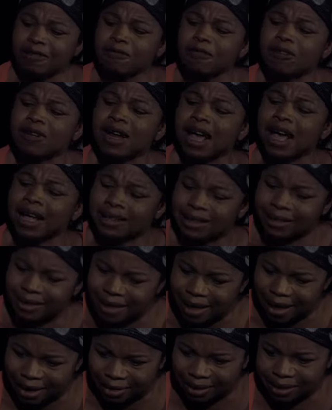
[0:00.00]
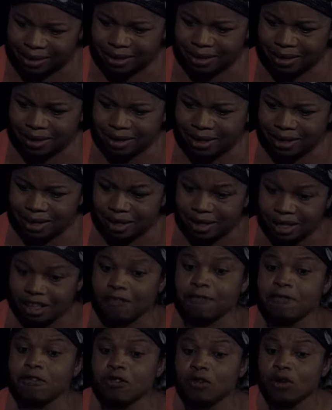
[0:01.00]
even at that,
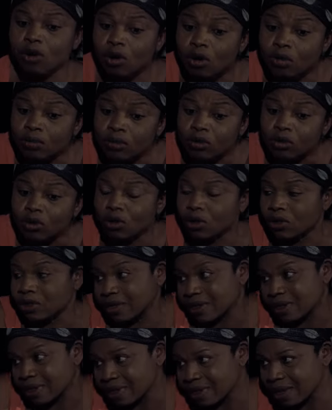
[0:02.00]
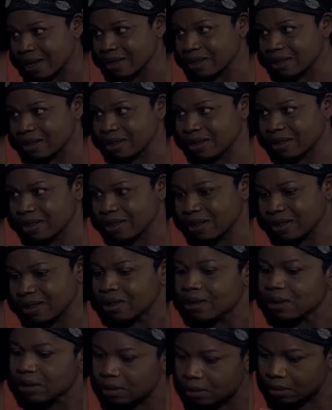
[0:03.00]
if you come to your sisters,
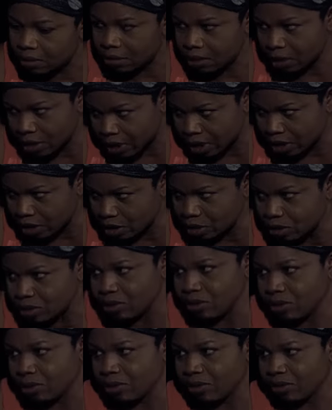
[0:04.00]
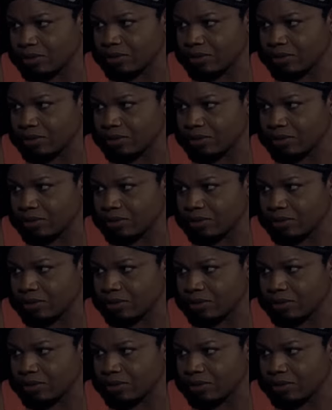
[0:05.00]
you reduce you.